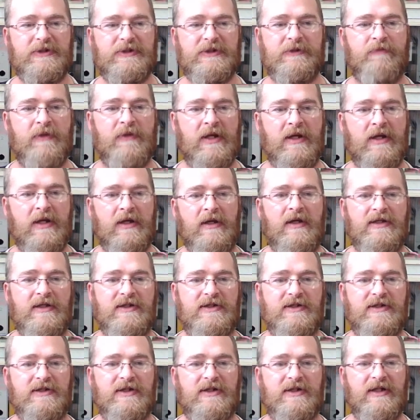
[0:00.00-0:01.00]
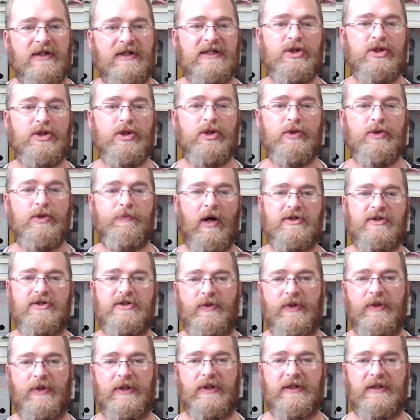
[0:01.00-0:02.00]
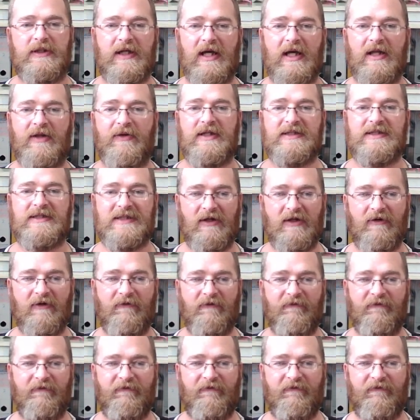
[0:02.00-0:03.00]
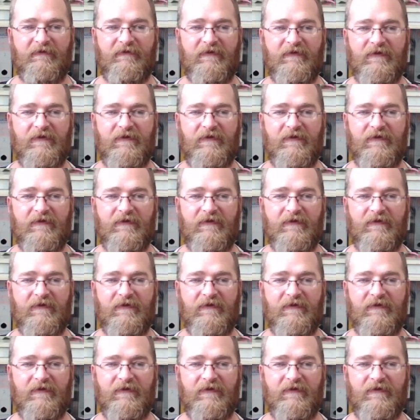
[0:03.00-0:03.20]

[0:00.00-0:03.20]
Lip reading: So there's two parts to it: the gathering itself, which is the